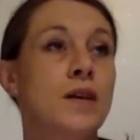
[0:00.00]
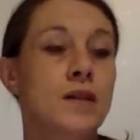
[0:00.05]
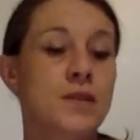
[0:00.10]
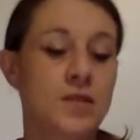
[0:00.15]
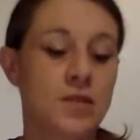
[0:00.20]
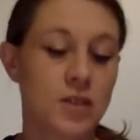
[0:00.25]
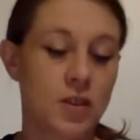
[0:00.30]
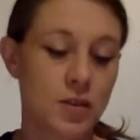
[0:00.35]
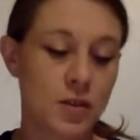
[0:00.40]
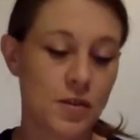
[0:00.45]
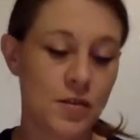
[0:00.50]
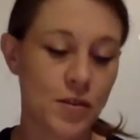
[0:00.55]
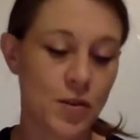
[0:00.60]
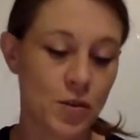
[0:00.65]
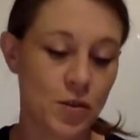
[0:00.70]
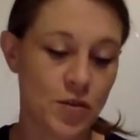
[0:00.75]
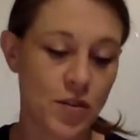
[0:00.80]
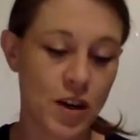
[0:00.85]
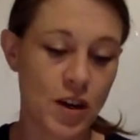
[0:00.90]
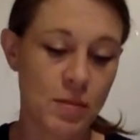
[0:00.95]
So it
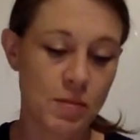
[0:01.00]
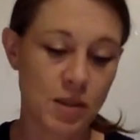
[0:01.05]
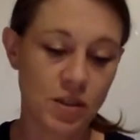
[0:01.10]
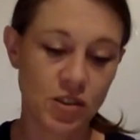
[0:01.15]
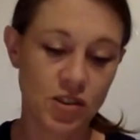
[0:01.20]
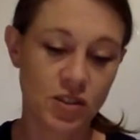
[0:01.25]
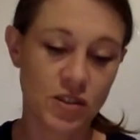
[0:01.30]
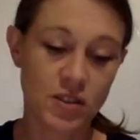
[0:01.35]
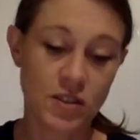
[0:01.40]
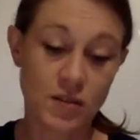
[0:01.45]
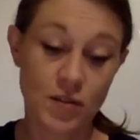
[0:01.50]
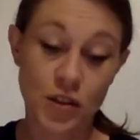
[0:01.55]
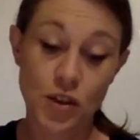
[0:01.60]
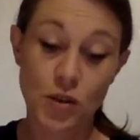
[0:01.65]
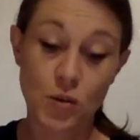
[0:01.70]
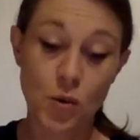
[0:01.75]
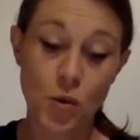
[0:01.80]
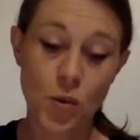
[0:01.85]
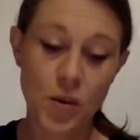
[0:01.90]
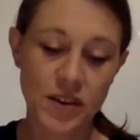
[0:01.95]
feels very much as if
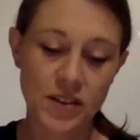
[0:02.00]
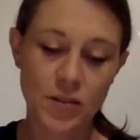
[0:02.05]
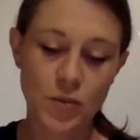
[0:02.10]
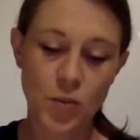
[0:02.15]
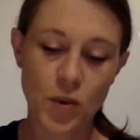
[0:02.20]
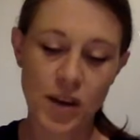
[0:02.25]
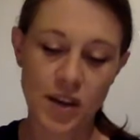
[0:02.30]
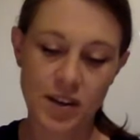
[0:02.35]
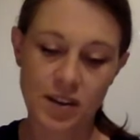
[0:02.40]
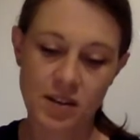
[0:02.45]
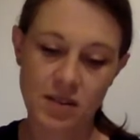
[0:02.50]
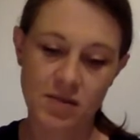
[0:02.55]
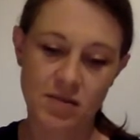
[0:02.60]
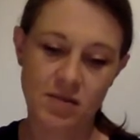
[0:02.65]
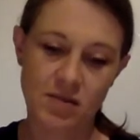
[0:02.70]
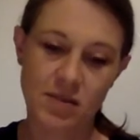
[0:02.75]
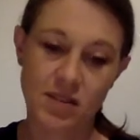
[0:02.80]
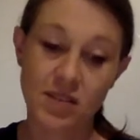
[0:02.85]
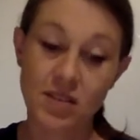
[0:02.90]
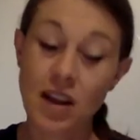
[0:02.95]
you always win.
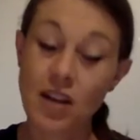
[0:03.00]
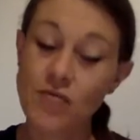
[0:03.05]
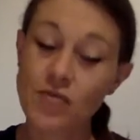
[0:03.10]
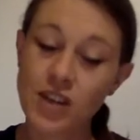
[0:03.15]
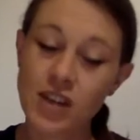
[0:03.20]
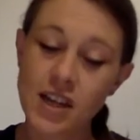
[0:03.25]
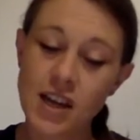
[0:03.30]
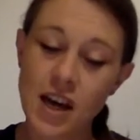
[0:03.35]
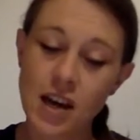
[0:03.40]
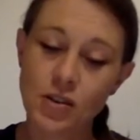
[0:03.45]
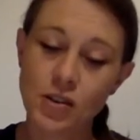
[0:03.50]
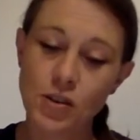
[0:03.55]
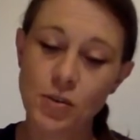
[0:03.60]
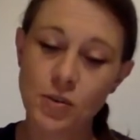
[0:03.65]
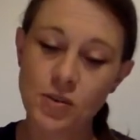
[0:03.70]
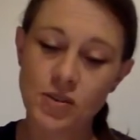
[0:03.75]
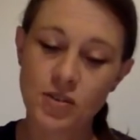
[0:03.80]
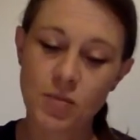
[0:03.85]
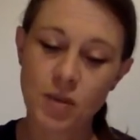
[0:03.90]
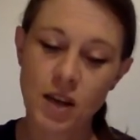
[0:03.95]
Is that really how you
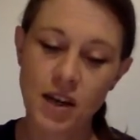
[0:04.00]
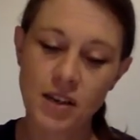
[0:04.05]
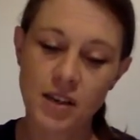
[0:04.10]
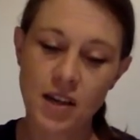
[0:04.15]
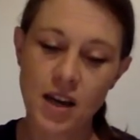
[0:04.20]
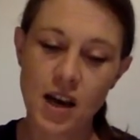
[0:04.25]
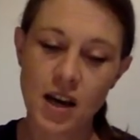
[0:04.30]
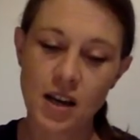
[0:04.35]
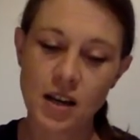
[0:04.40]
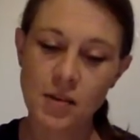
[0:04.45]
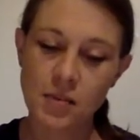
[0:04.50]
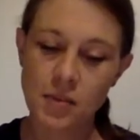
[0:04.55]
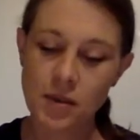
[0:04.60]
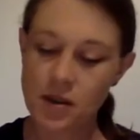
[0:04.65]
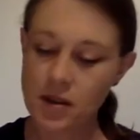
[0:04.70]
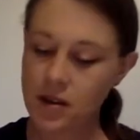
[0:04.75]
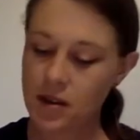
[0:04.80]
want to play the game?